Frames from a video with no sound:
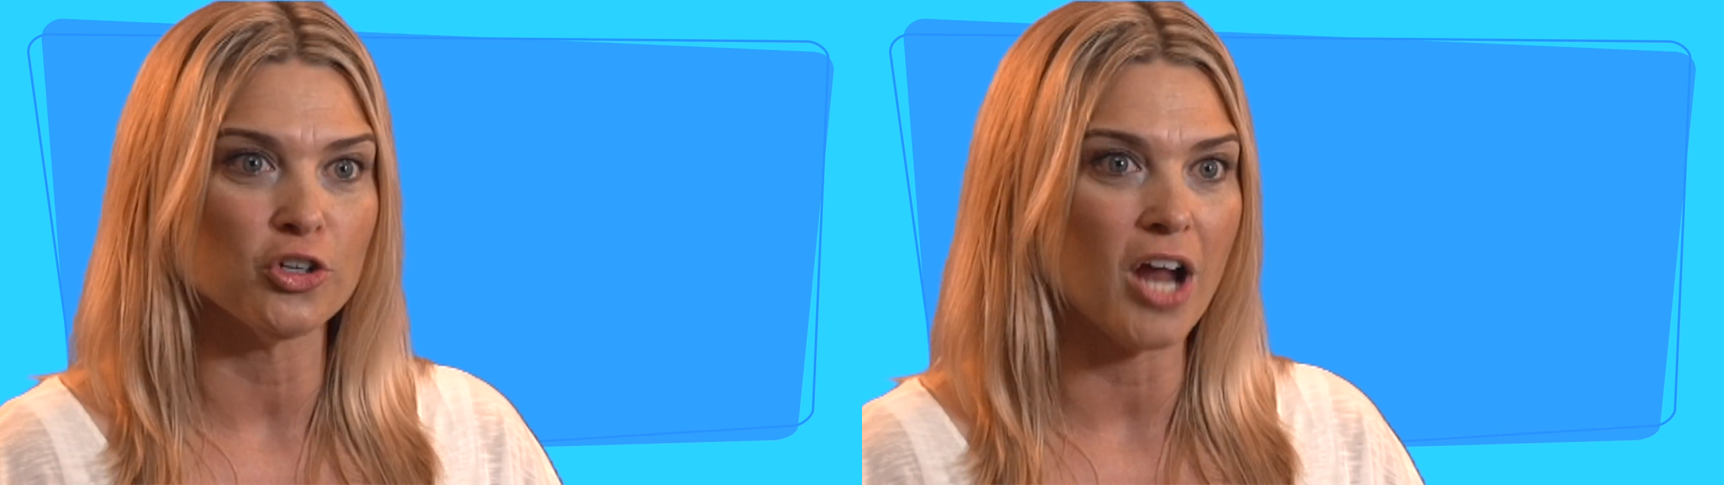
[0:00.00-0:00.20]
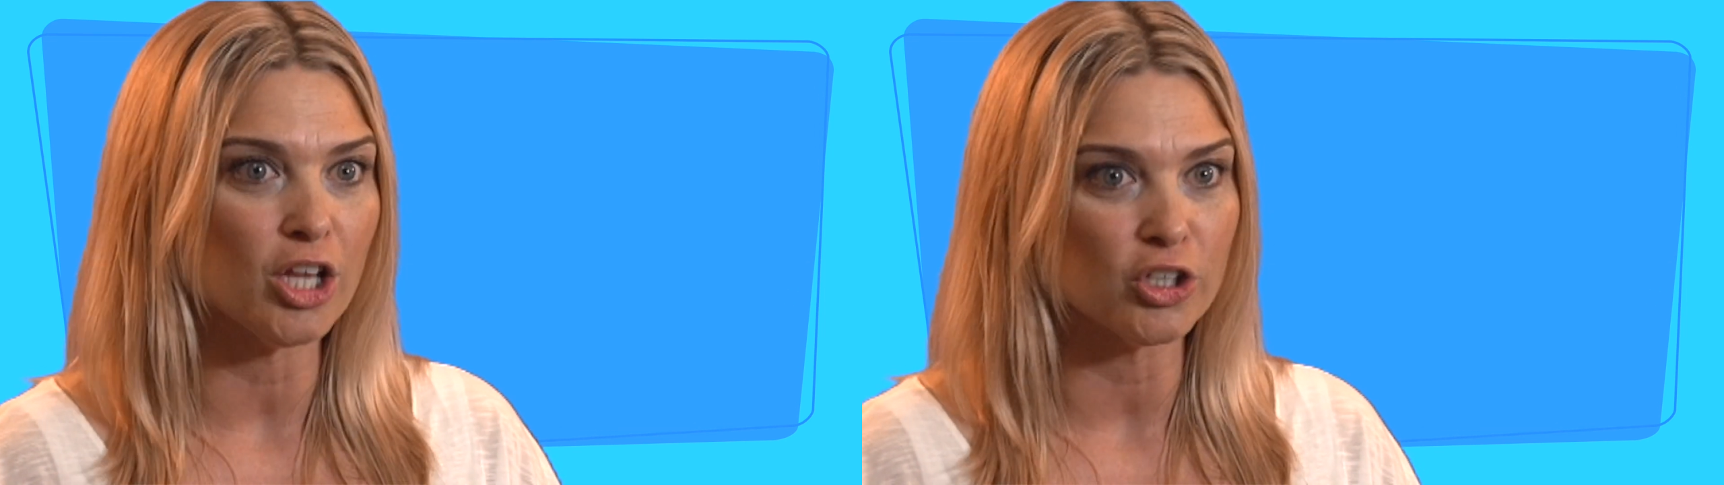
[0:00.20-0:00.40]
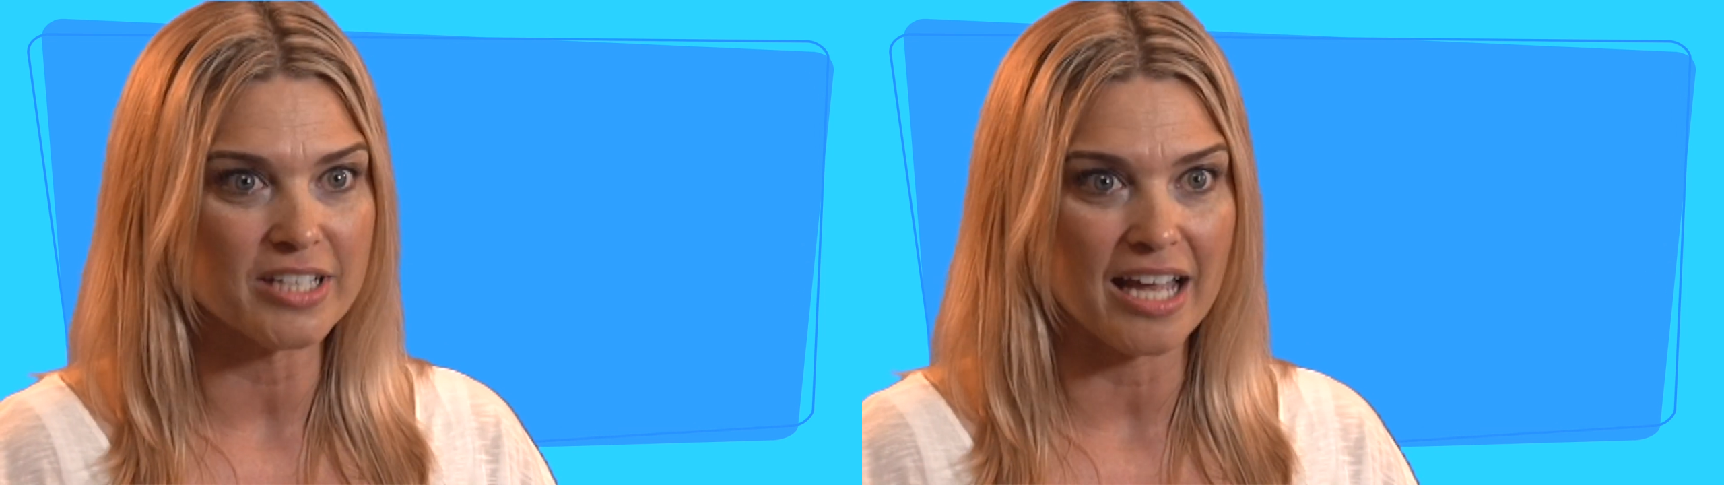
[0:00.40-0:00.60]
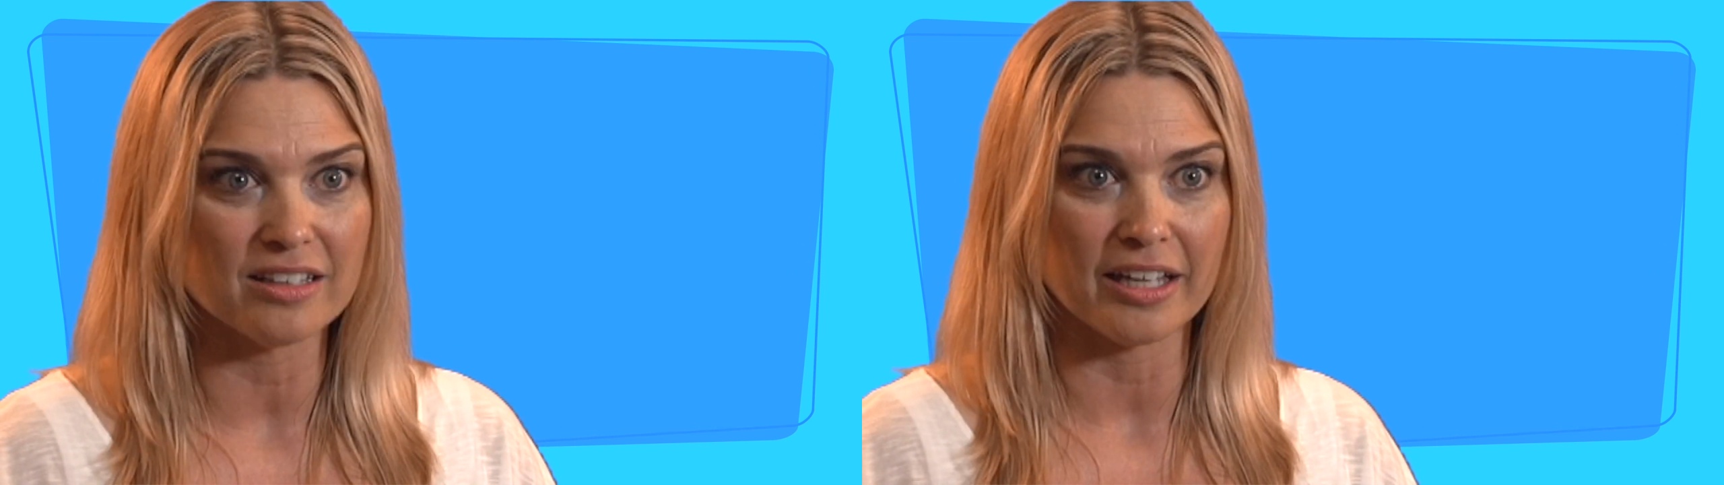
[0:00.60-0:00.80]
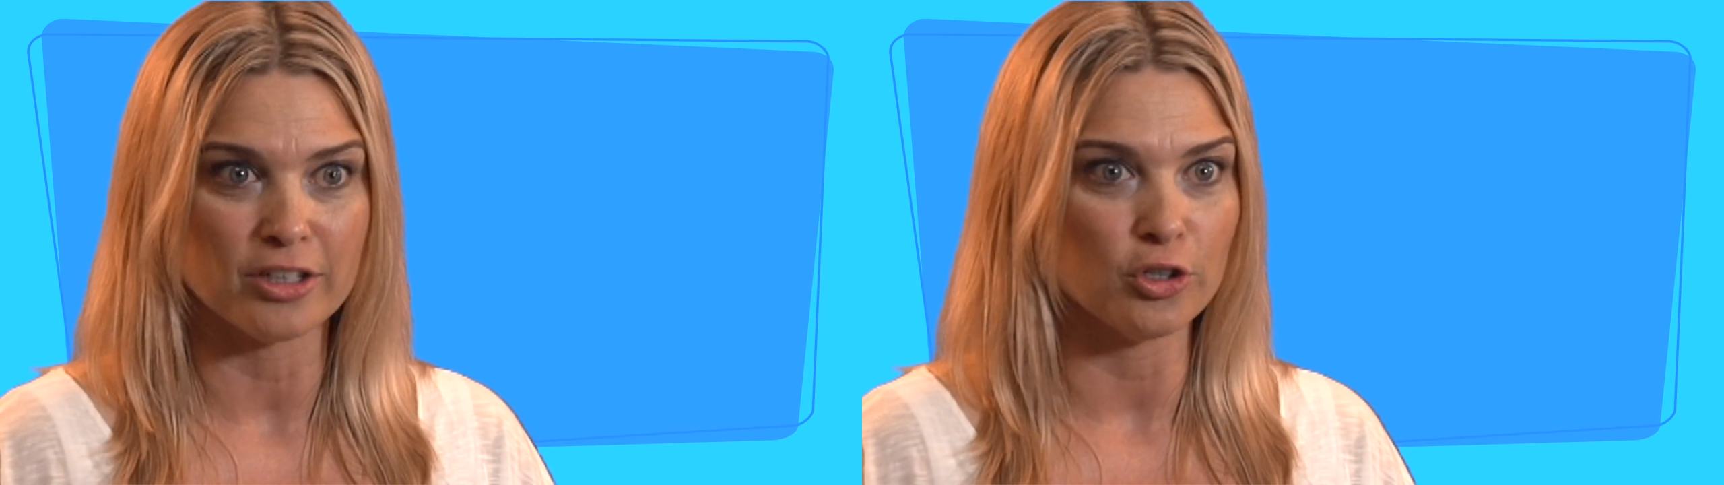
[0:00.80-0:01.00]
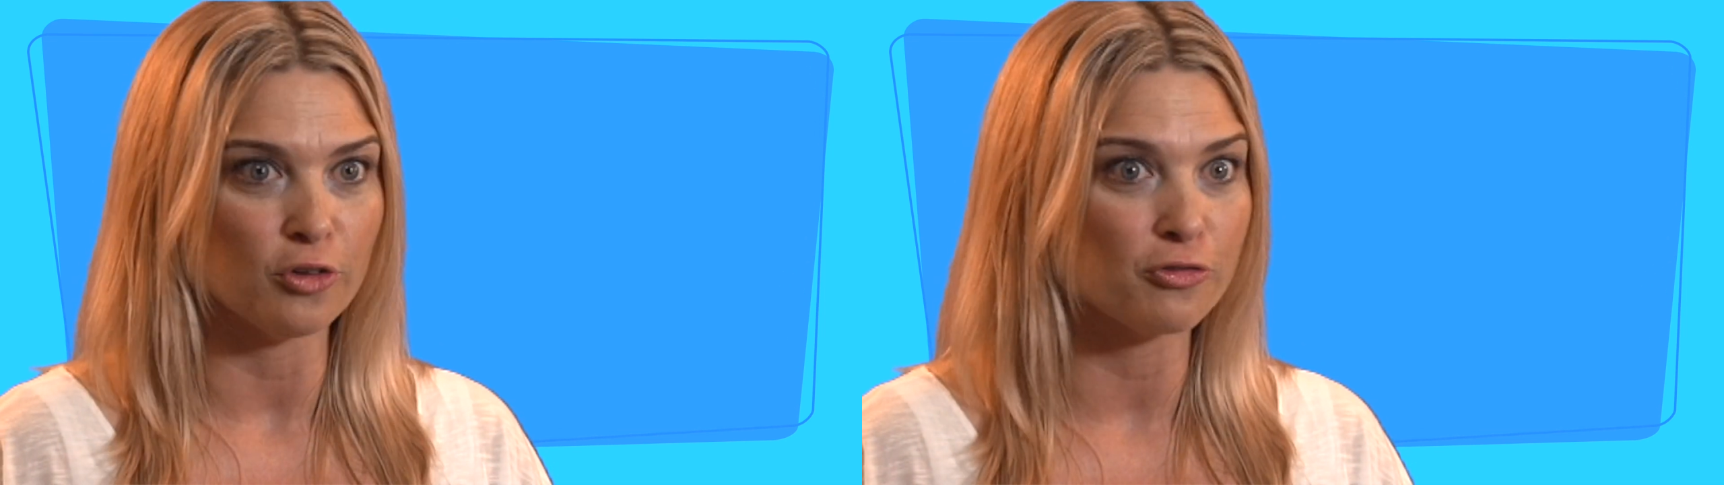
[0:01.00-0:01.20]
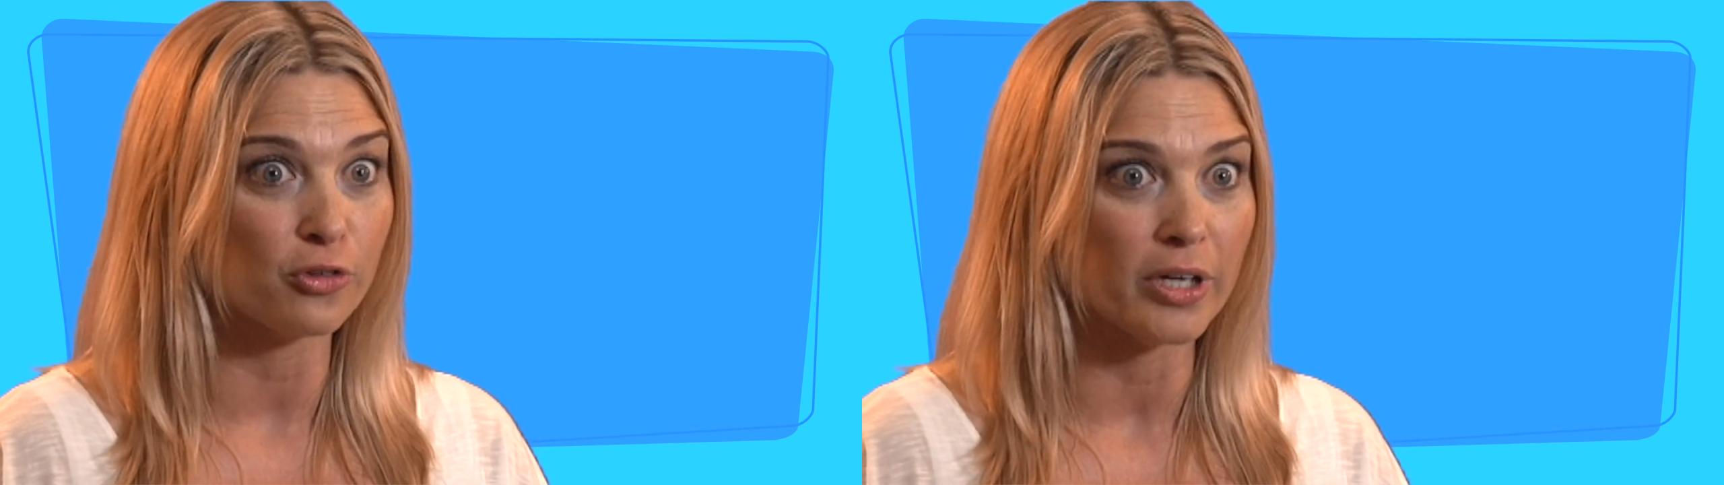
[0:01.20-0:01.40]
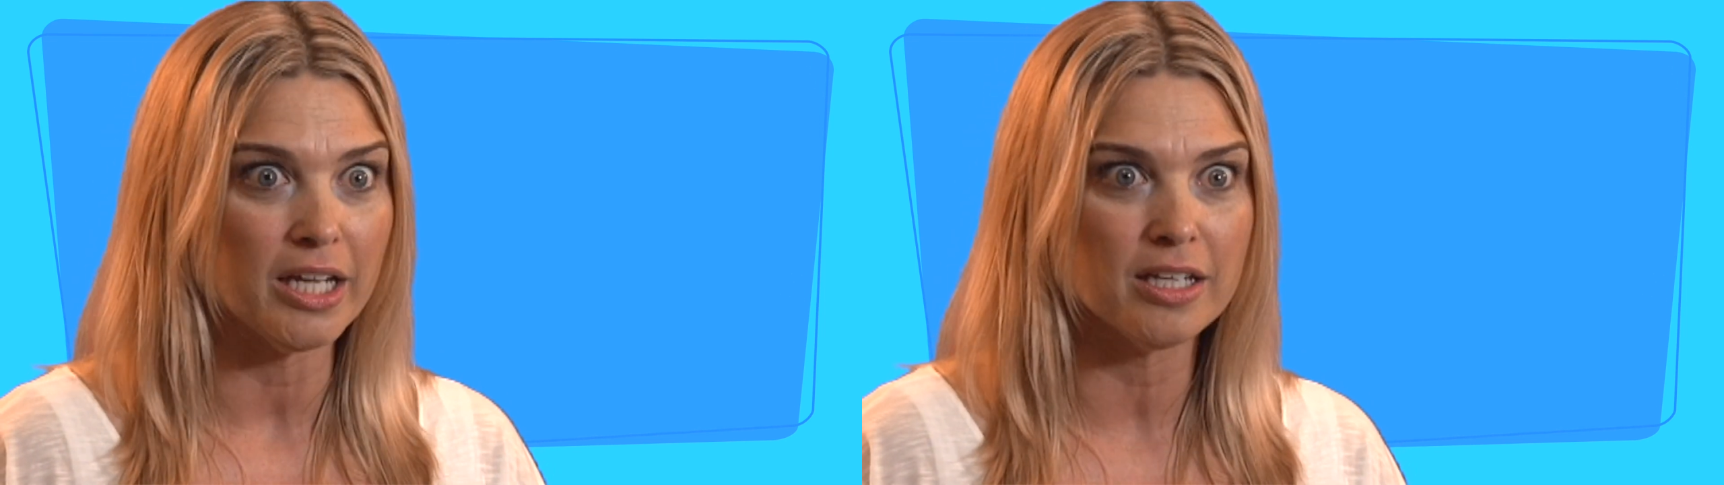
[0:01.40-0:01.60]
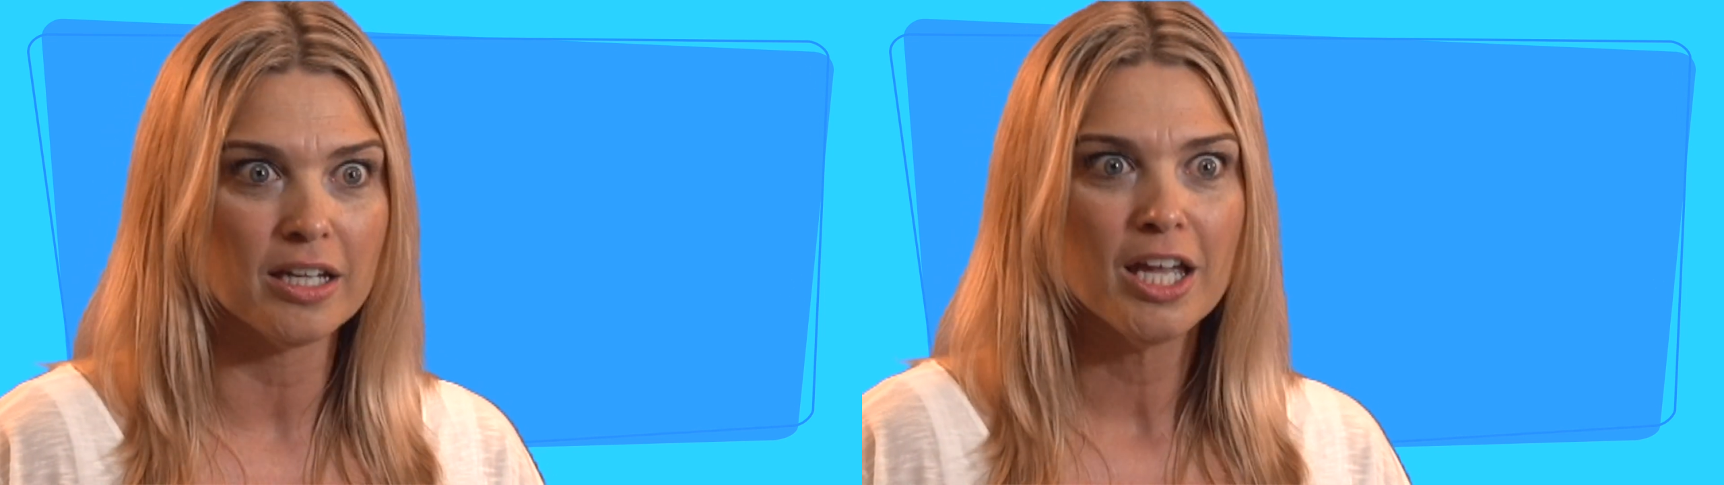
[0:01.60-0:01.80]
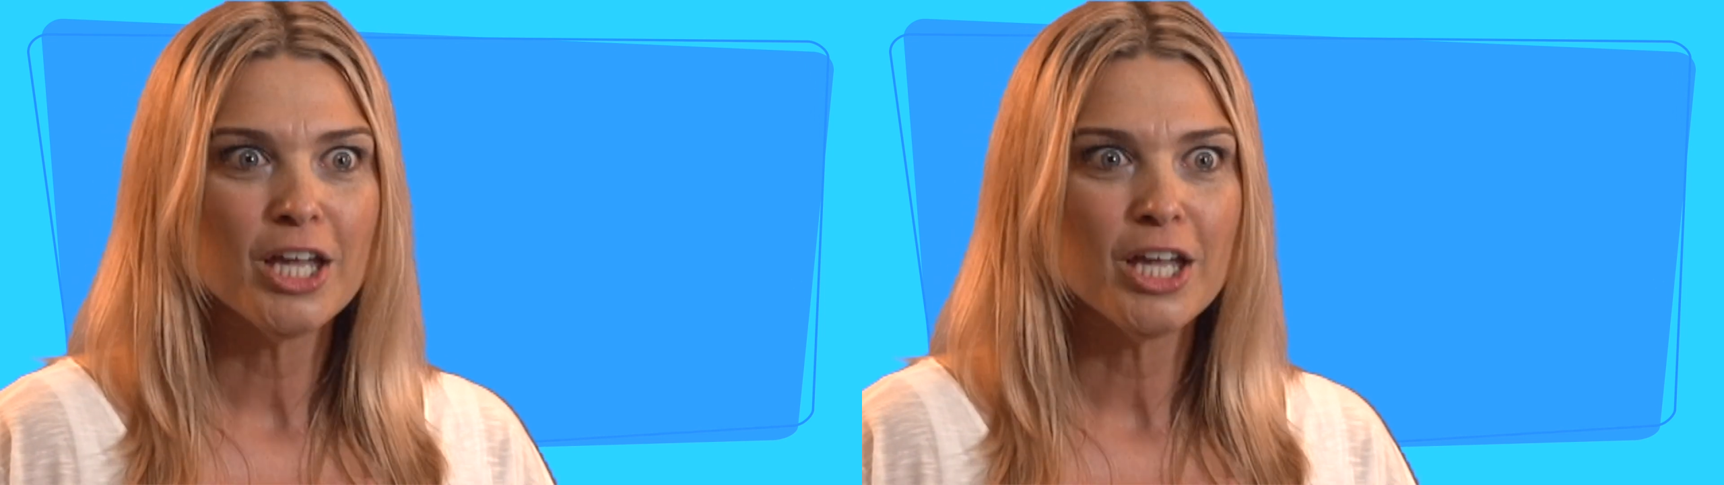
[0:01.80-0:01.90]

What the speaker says: not looked at like you're a freak,